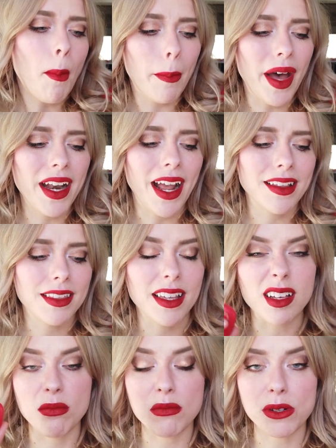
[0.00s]
but I
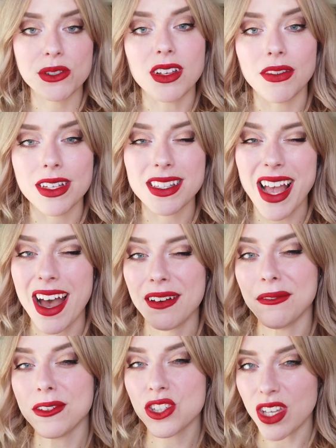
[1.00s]
think most of us
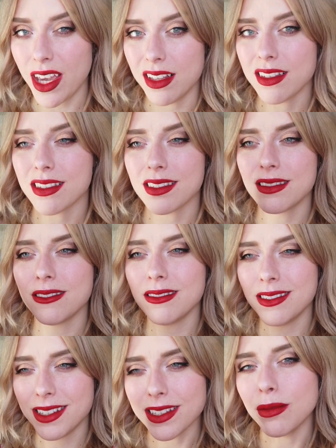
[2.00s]
have shades
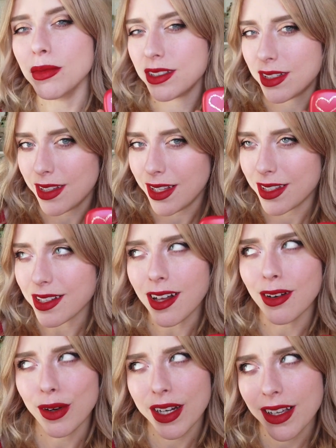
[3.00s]
similar to this
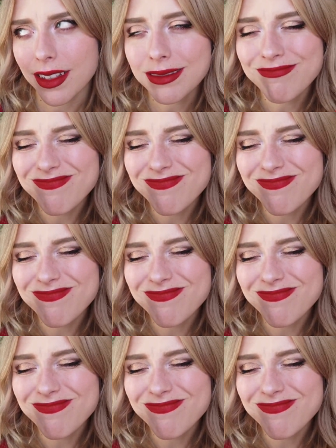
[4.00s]
already.